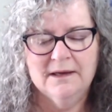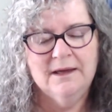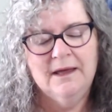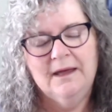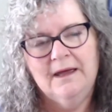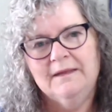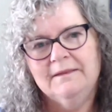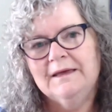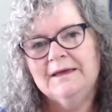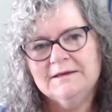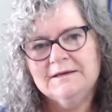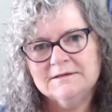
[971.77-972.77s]
And there
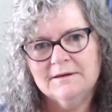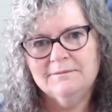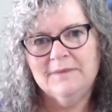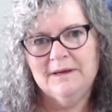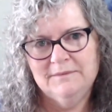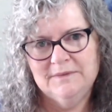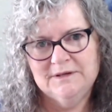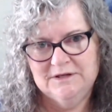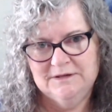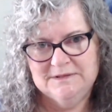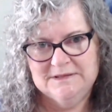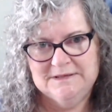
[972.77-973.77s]
is a
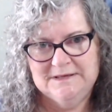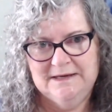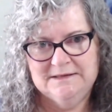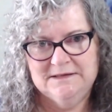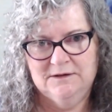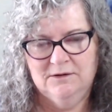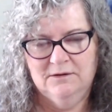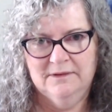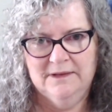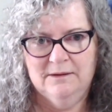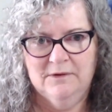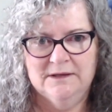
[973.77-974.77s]
membership starting on
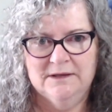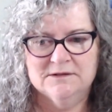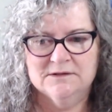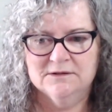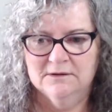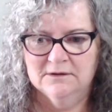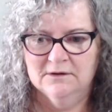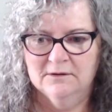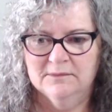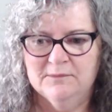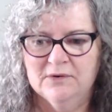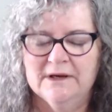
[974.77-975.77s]
that one soon. I'll be
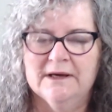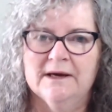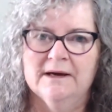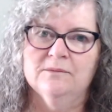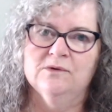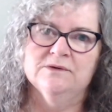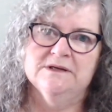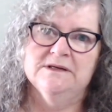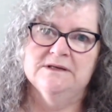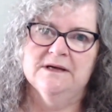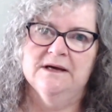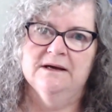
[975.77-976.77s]
putting up more
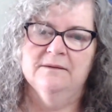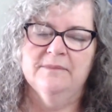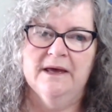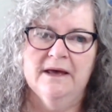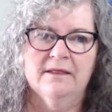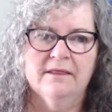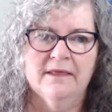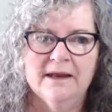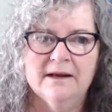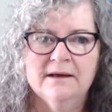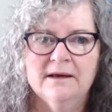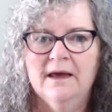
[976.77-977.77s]
detail about that,
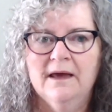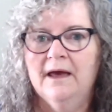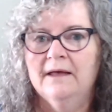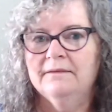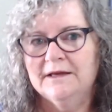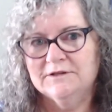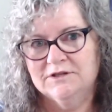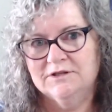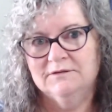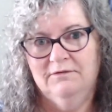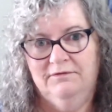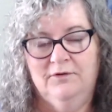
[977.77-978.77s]
and that's
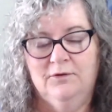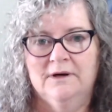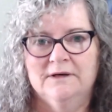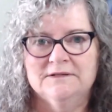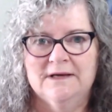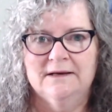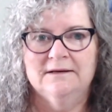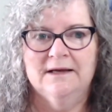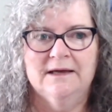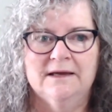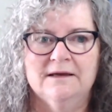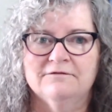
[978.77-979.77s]
for a
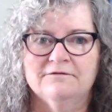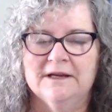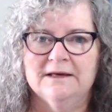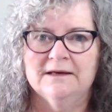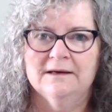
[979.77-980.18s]
Sunday evening